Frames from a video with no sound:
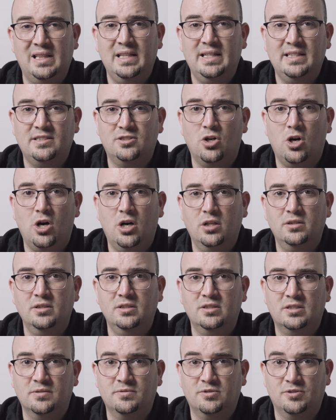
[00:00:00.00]
less hot
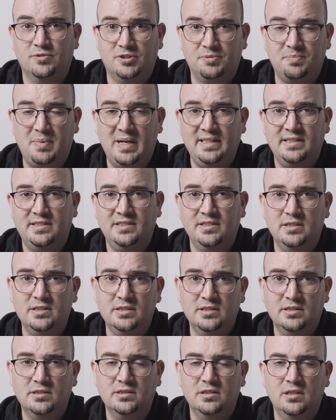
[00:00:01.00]
in terms of
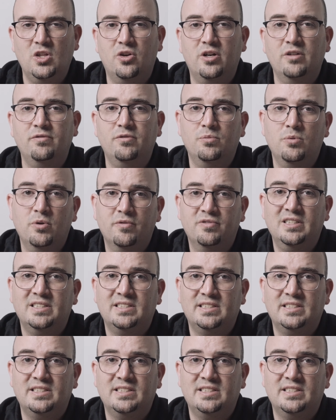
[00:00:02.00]
spiciness, you can remove the